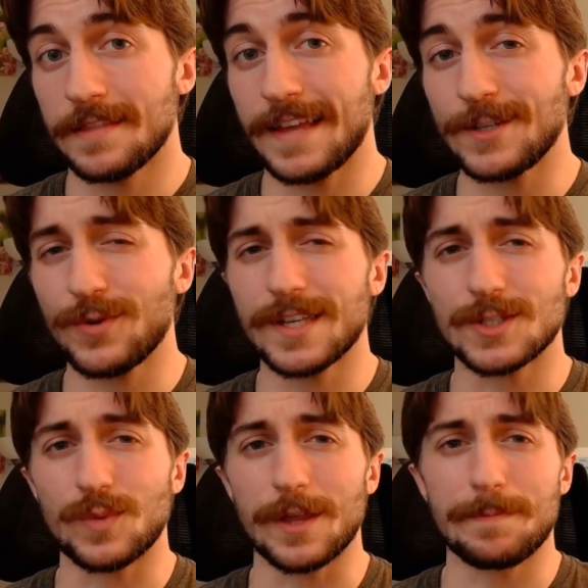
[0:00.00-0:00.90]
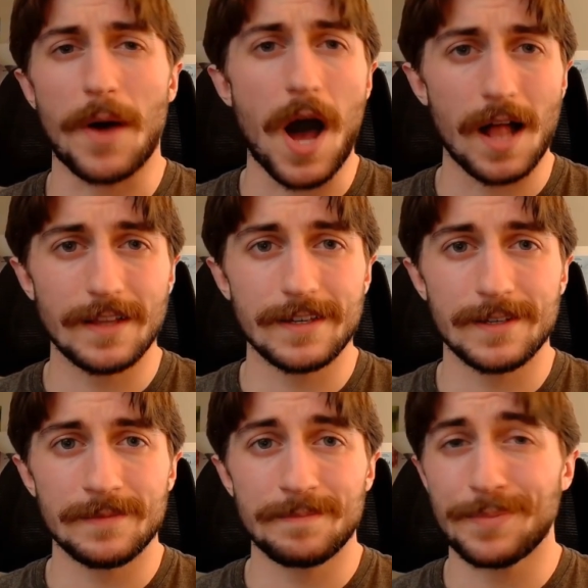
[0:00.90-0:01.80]
They do this with
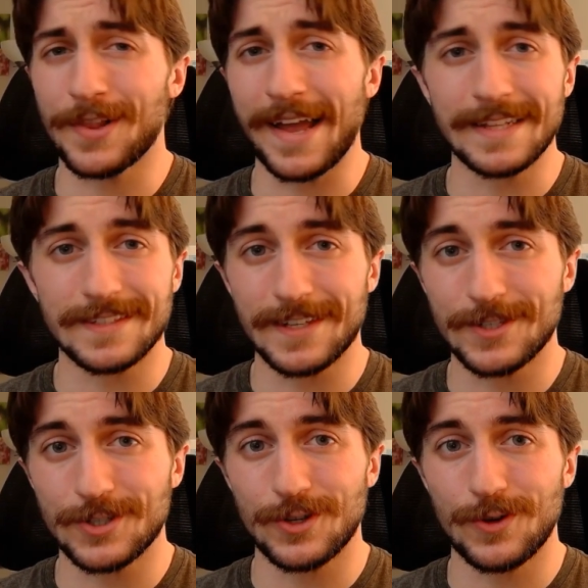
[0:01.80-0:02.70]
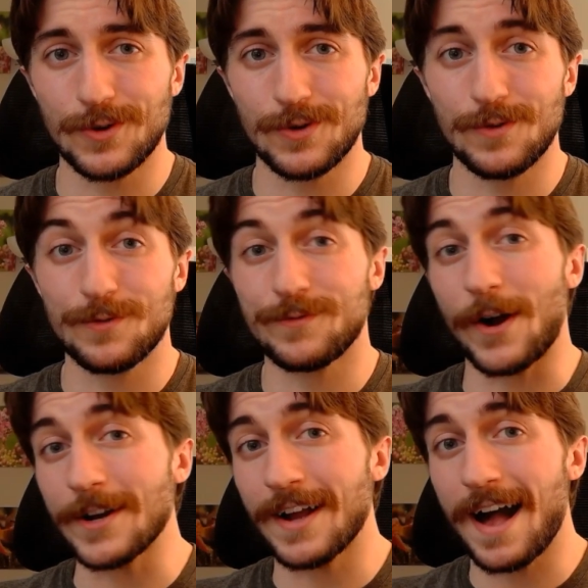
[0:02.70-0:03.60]
pollen, plant tissue,
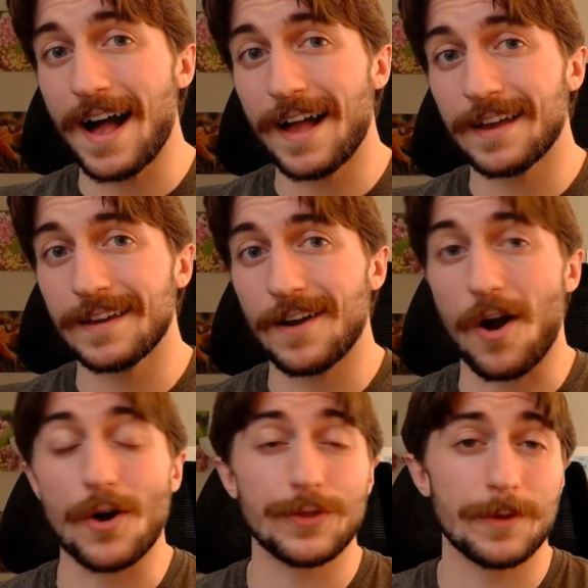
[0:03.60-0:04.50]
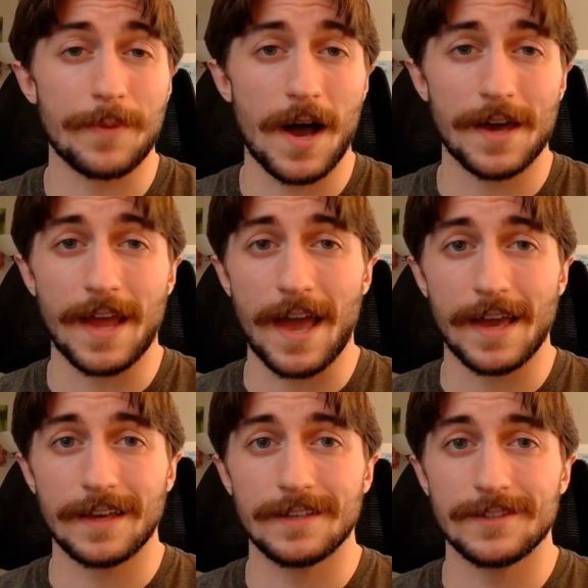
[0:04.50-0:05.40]
fungi, arthropod
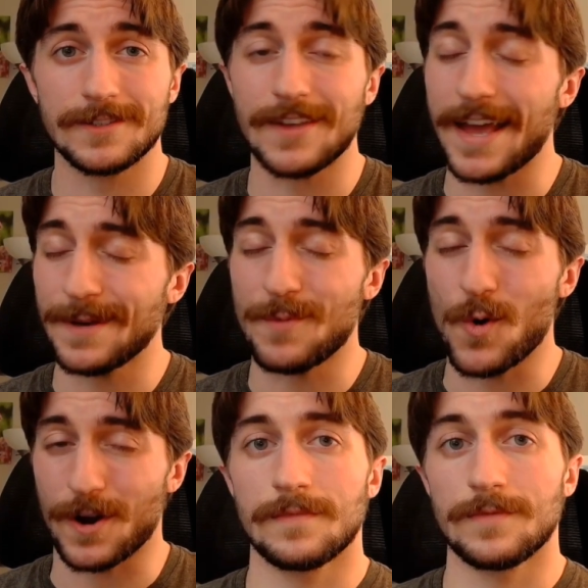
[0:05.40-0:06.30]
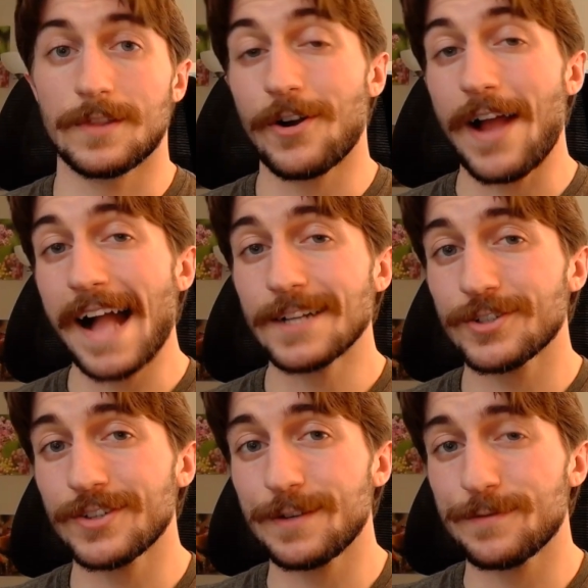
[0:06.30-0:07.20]
eggs, and more. They're
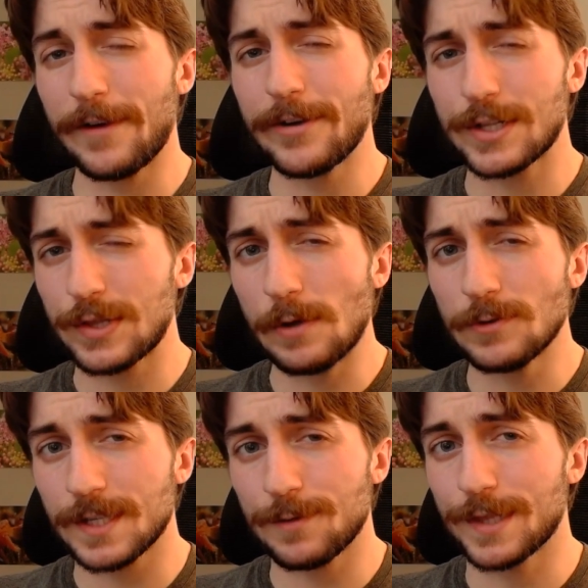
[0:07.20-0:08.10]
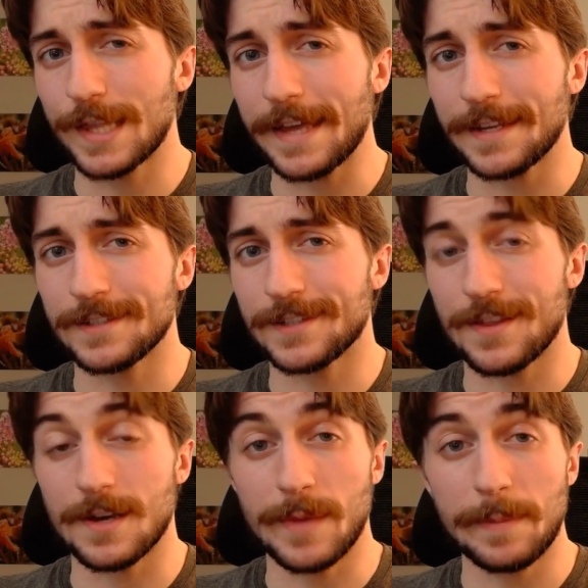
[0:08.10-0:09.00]
actually very closely related to
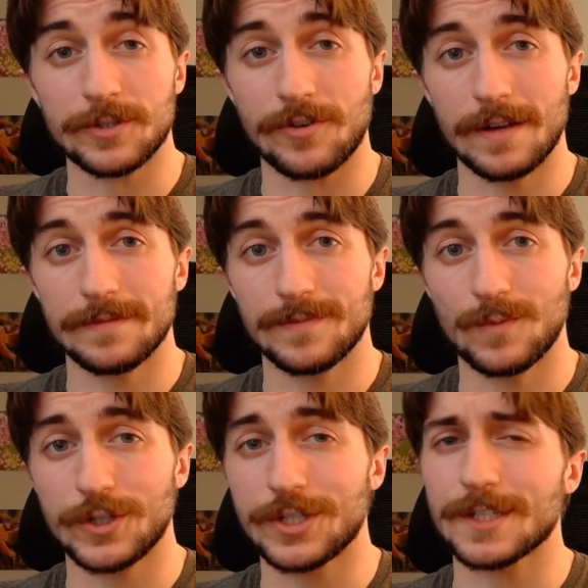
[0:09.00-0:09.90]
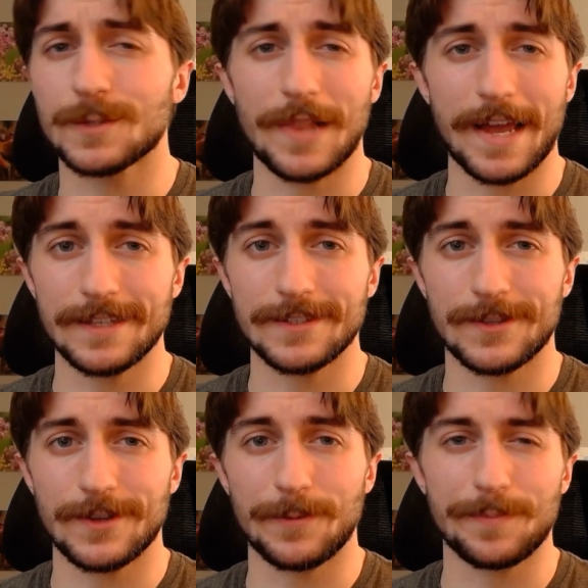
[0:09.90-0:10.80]
the Hemiptera, which
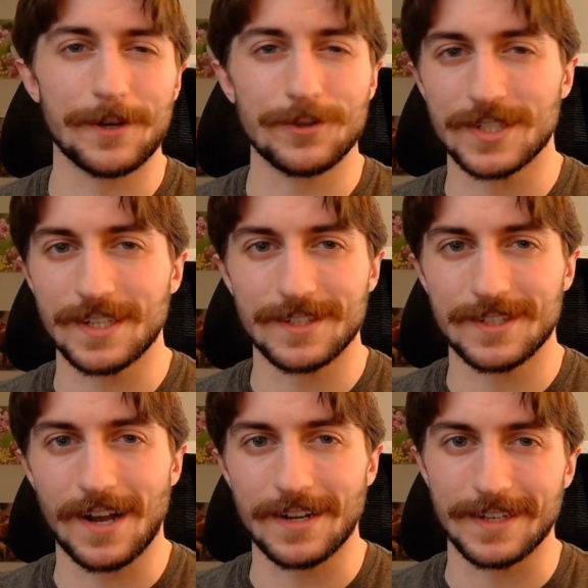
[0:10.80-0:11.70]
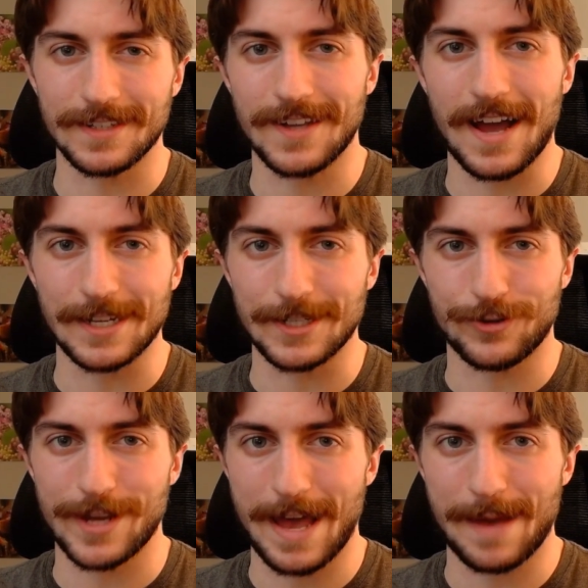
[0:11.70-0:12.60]
explains their piercing, sucking
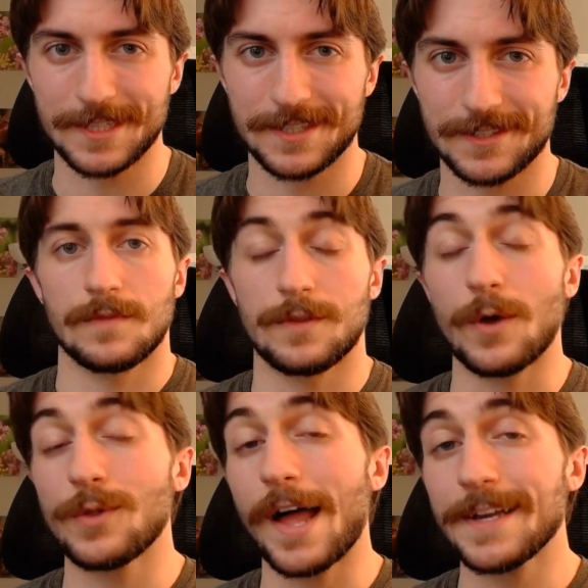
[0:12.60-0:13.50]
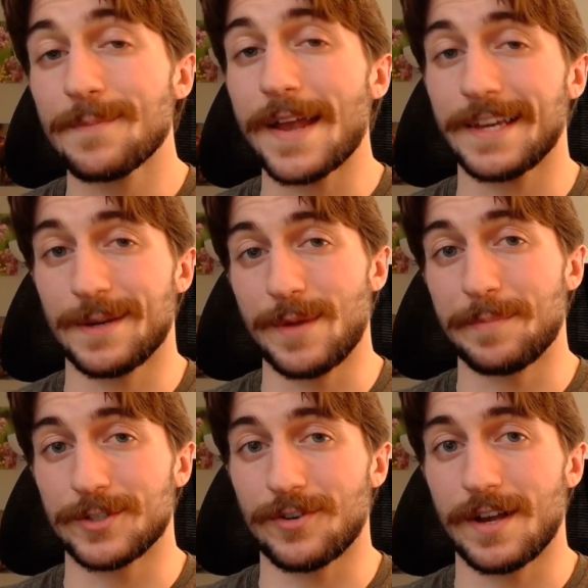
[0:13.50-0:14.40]
dietary habits. Though like many
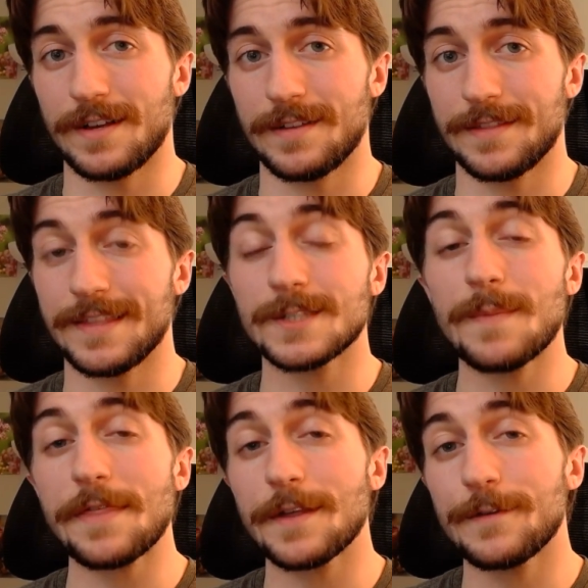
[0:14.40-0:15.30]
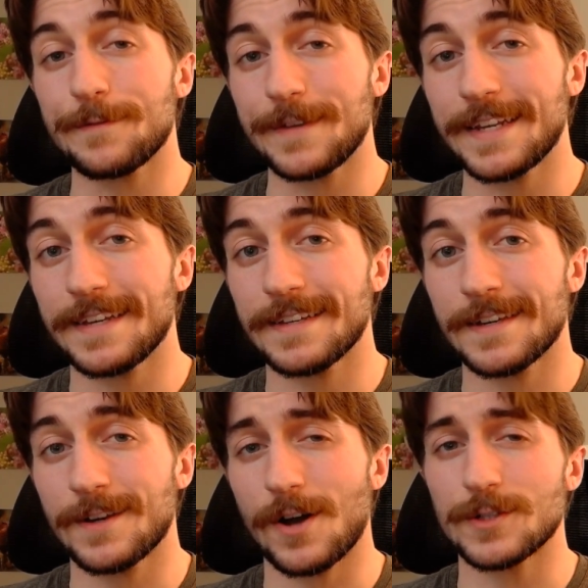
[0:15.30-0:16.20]
Hemiptera, this method of feeding
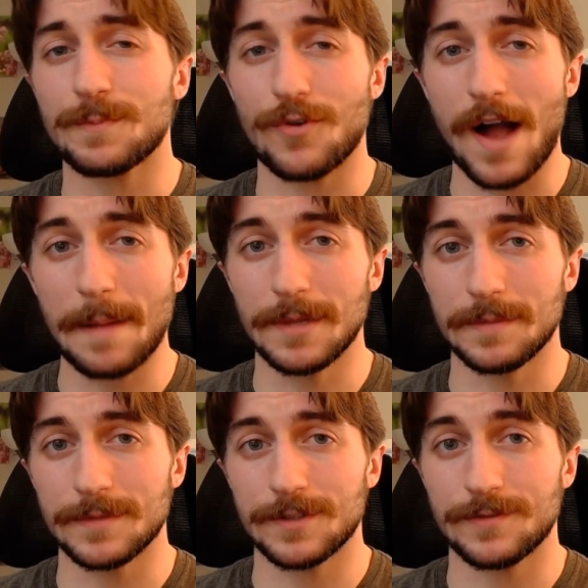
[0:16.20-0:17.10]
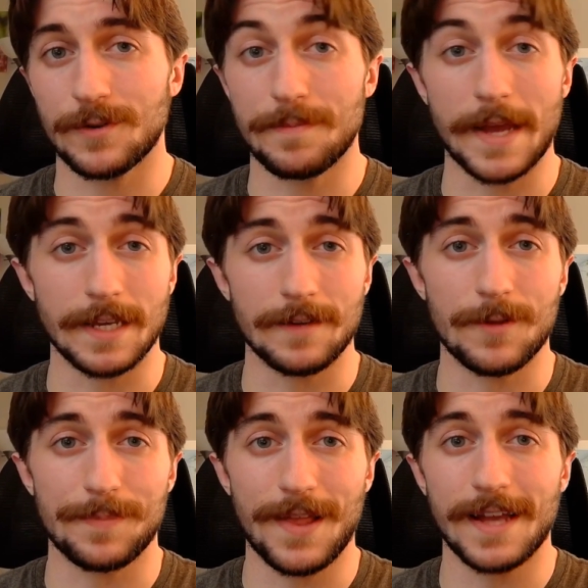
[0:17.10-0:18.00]
can cause problems for many of
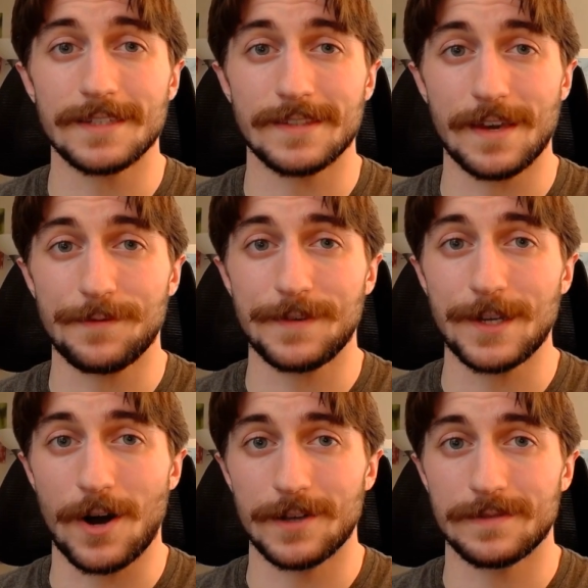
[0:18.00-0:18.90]
the plants they feed on,